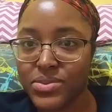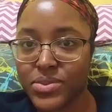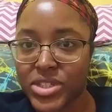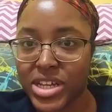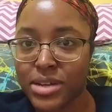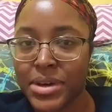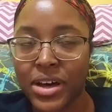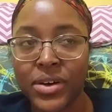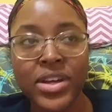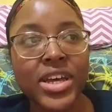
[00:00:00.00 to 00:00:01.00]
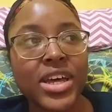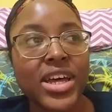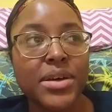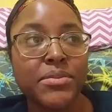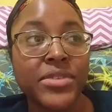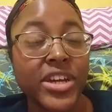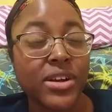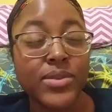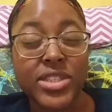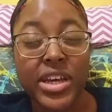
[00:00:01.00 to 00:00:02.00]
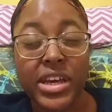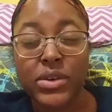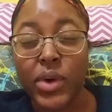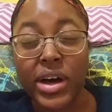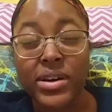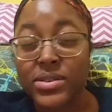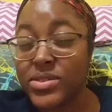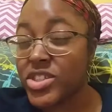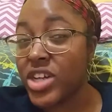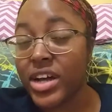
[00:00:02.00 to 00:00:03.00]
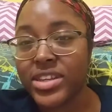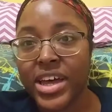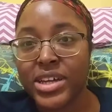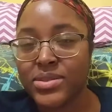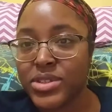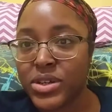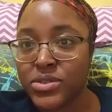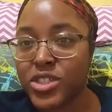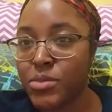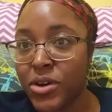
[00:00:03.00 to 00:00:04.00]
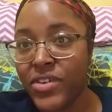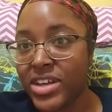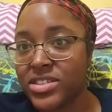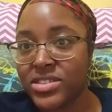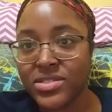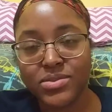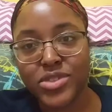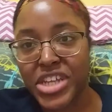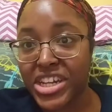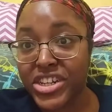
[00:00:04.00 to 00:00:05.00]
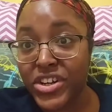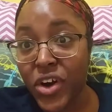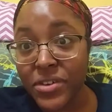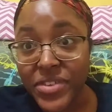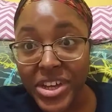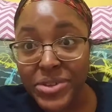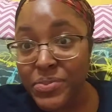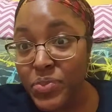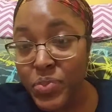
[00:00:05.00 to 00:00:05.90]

What's that about? Darren was like, wow, shocked that, Smurf hasn't sanded it off yet.